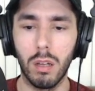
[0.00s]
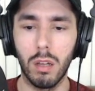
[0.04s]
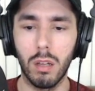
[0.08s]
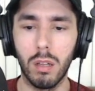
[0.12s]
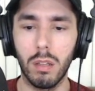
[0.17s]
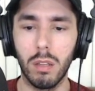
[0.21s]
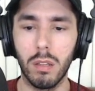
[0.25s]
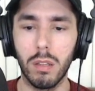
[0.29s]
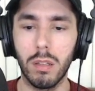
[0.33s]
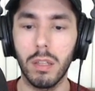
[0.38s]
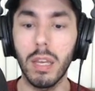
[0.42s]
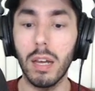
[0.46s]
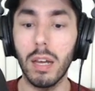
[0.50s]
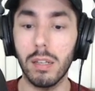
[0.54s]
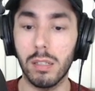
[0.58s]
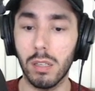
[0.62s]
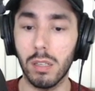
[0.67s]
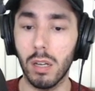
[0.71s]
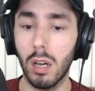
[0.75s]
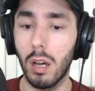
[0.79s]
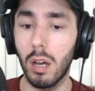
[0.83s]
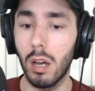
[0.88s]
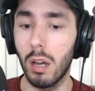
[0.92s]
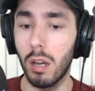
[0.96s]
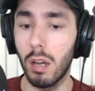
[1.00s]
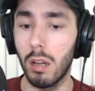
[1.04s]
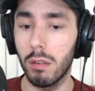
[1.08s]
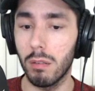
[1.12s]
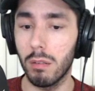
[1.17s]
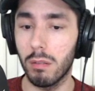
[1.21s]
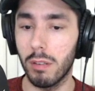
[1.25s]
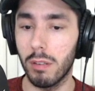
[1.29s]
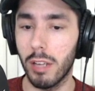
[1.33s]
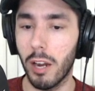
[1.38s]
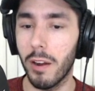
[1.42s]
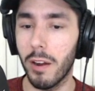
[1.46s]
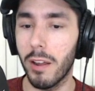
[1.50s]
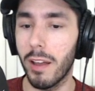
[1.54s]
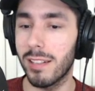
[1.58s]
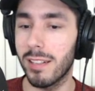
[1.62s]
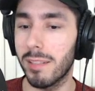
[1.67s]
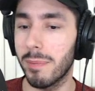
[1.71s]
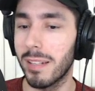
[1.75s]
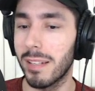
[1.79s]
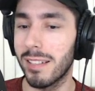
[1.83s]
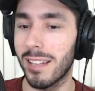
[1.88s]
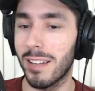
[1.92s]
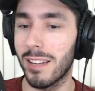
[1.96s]
Yes, Gary
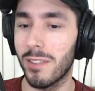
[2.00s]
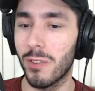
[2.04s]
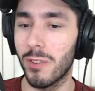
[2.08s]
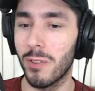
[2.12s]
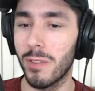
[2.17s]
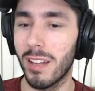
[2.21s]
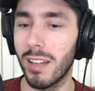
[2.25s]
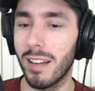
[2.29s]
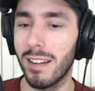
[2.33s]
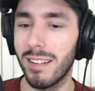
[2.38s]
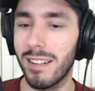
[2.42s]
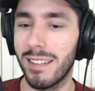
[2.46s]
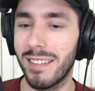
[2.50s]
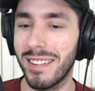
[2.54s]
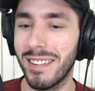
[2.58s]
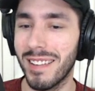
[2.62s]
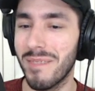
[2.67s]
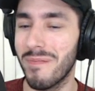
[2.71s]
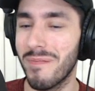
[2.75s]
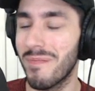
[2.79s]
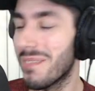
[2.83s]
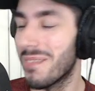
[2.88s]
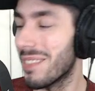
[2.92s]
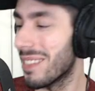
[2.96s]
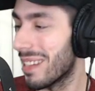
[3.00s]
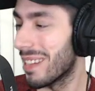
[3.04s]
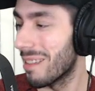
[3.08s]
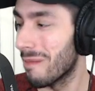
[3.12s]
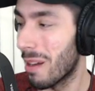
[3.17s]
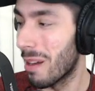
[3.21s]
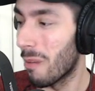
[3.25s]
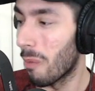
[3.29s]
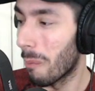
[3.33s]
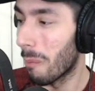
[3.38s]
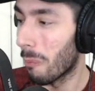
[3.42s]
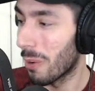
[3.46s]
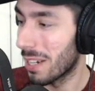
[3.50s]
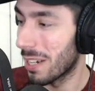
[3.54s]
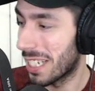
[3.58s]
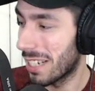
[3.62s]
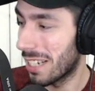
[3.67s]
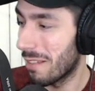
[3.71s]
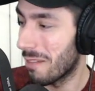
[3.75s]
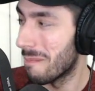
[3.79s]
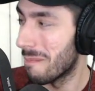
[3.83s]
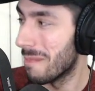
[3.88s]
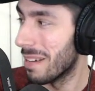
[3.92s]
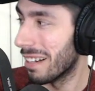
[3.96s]
asked me, is that true that he made
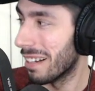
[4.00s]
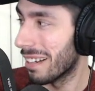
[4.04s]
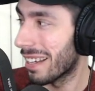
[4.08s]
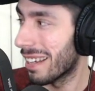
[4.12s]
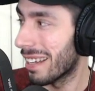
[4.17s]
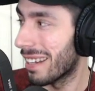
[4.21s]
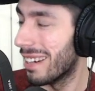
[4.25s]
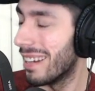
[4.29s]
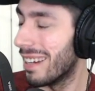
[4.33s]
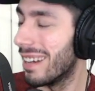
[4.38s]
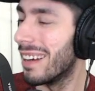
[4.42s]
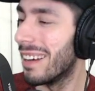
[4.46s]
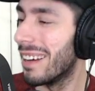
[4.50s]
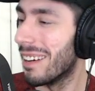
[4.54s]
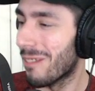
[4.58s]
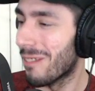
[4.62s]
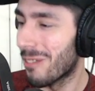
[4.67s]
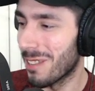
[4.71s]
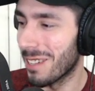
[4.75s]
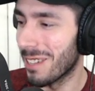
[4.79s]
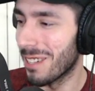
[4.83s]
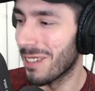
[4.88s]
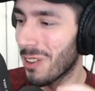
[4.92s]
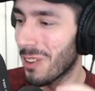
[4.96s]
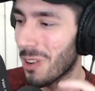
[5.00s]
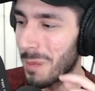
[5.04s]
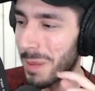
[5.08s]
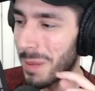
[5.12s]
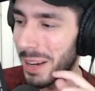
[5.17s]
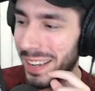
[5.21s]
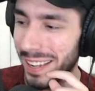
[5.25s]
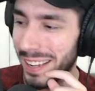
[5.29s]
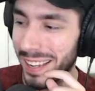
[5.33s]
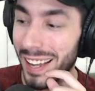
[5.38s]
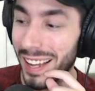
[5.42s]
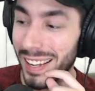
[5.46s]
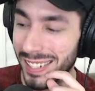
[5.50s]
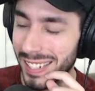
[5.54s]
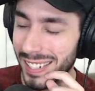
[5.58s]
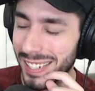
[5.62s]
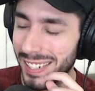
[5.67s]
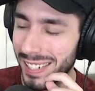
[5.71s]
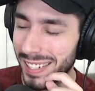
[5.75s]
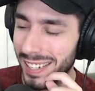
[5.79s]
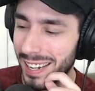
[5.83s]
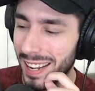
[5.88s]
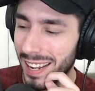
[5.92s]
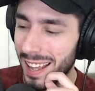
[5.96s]
1.7 million for Delorme? Yes, he
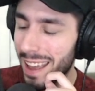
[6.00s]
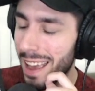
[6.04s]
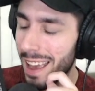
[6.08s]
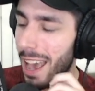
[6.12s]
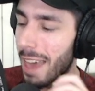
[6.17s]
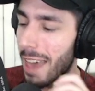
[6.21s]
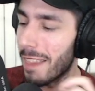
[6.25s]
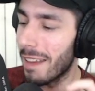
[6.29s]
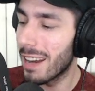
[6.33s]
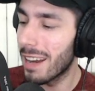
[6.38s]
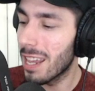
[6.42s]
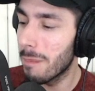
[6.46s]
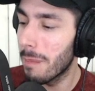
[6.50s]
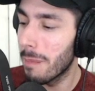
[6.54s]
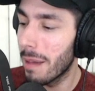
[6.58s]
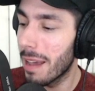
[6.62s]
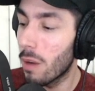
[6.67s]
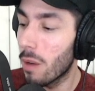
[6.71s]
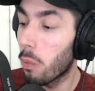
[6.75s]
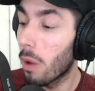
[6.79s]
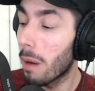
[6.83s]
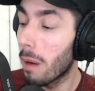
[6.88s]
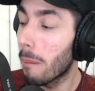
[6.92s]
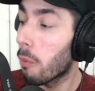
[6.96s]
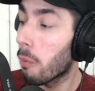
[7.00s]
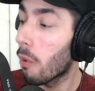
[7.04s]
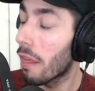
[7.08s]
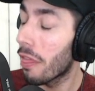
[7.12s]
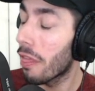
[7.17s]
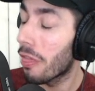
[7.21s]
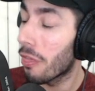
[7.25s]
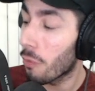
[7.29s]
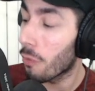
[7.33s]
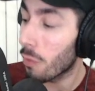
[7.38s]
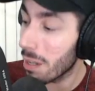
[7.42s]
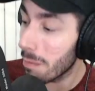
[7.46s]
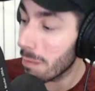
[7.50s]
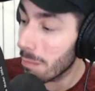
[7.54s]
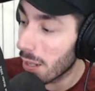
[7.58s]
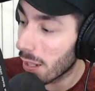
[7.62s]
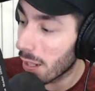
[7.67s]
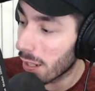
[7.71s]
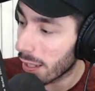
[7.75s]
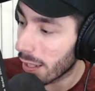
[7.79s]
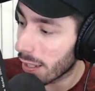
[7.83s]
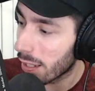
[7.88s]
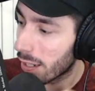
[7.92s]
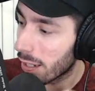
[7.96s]
did. And then he made 1.3
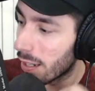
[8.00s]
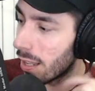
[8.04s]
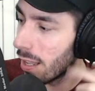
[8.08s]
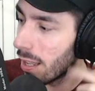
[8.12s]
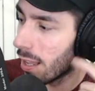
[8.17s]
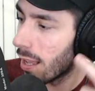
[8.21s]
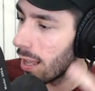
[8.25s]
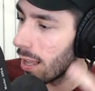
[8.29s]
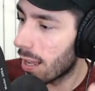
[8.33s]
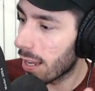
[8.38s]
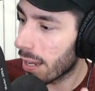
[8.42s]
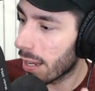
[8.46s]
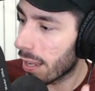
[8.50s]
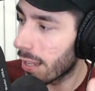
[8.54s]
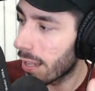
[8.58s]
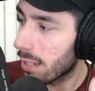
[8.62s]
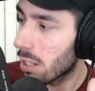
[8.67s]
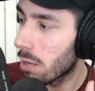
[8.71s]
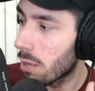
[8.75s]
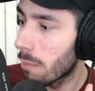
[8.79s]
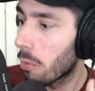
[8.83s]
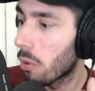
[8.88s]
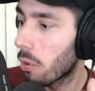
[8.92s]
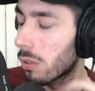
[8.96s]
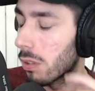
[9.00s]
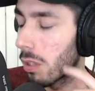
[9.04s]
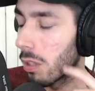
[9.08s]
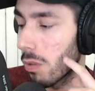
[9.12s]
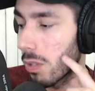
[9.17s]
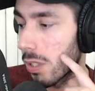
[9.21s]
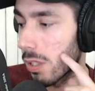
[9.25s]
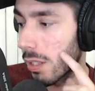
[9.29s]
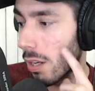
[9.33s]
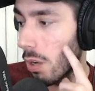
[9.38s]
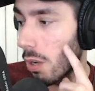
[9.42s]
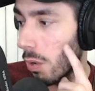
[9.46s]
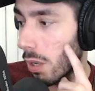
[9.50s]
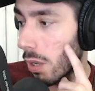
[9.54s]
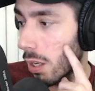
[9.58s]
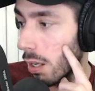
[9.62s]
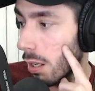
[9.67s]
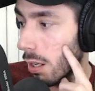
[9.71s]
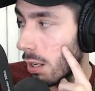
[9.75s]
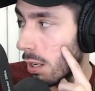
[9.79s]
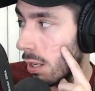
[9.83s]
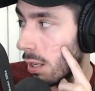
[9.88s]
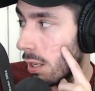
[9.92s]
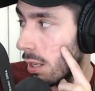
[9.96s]
million against Humberto
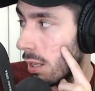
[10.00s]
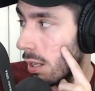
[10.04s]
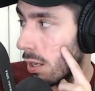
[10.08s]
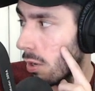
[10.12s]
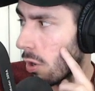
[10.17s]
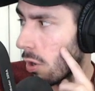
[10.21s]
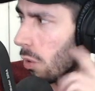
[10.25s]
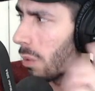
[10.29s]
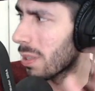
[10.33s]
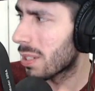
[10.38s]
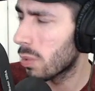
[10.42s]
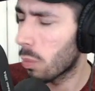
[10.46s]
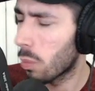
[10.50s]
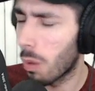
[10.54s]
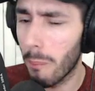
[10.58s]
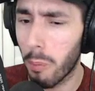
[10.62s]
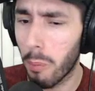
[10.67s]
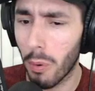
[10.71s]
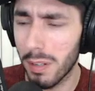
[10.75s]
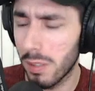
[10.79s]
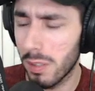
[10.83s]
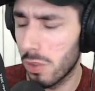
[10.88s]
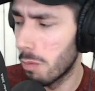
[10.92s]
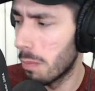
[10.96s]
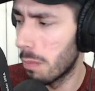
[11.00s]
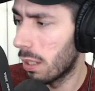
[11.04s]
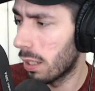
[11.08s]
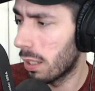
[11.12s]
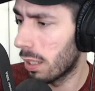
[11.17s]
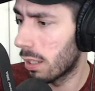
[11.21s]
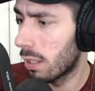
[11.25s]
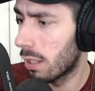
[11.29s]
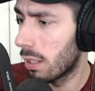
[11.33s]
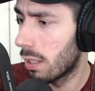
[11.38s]
Soto, or was it 1.2 million?